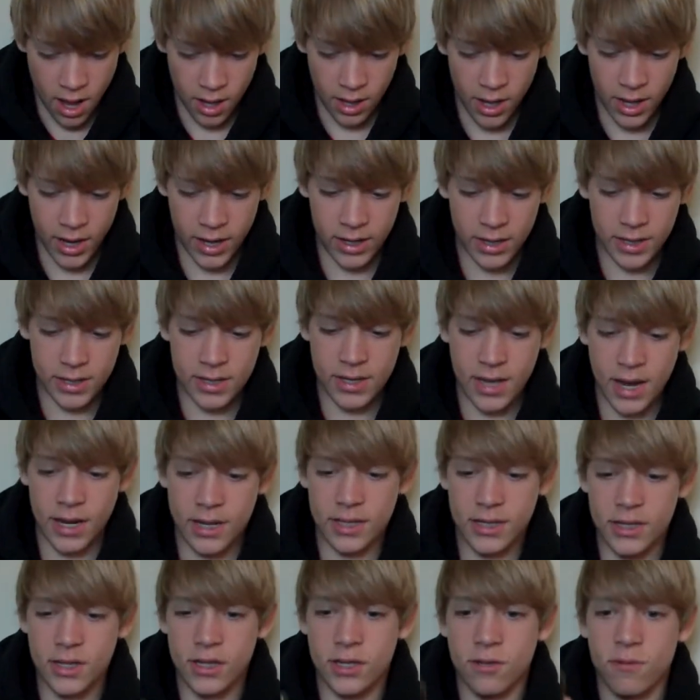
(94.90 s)
I like
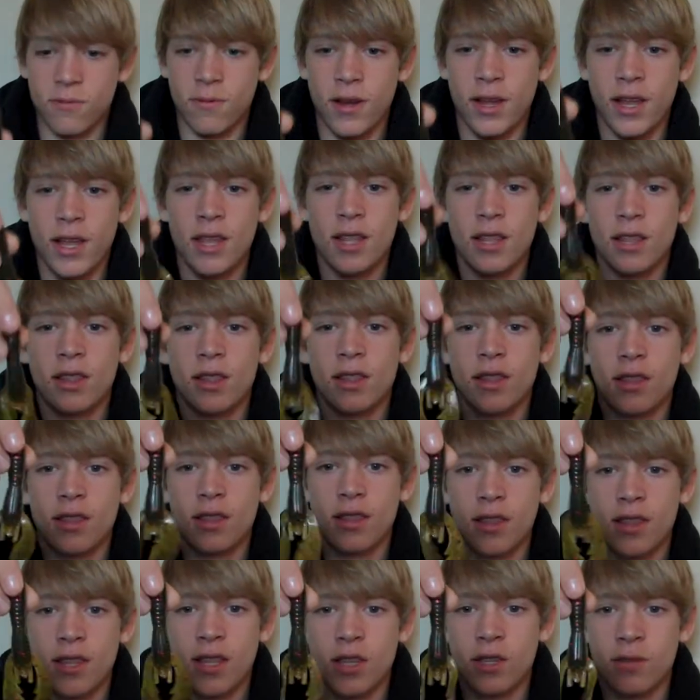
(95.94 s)
Texas rigging
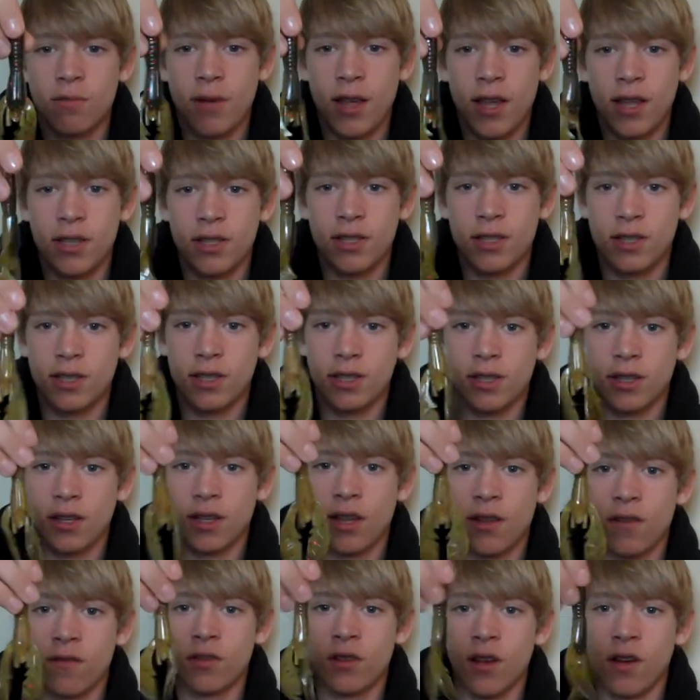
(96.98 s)
these baits.
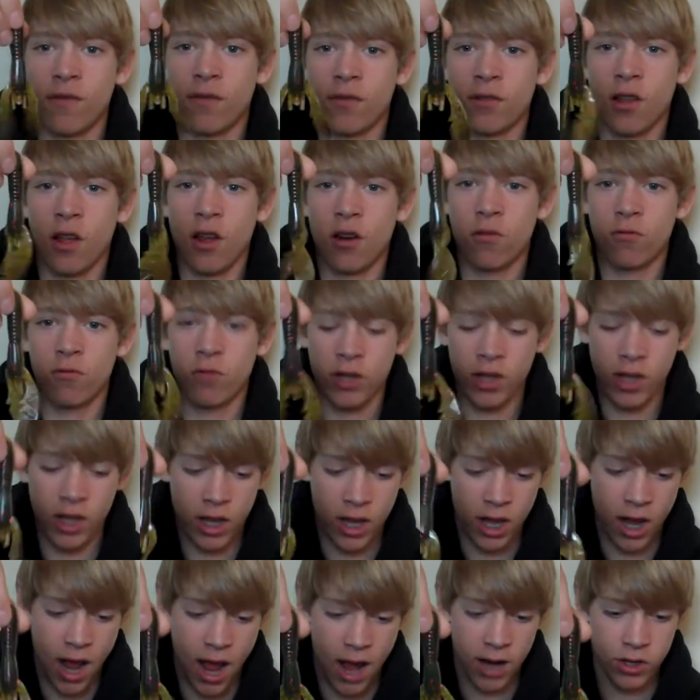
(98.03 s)
It gives off a lot of really
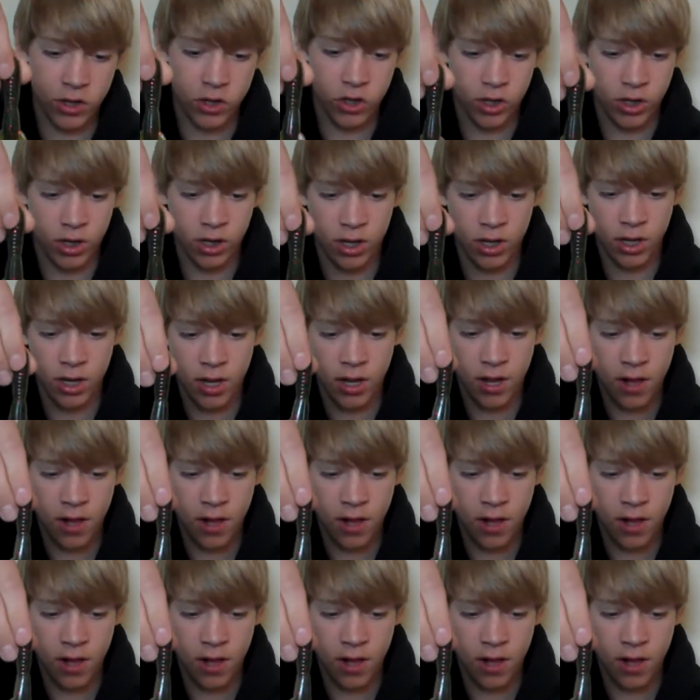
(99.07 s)
good action.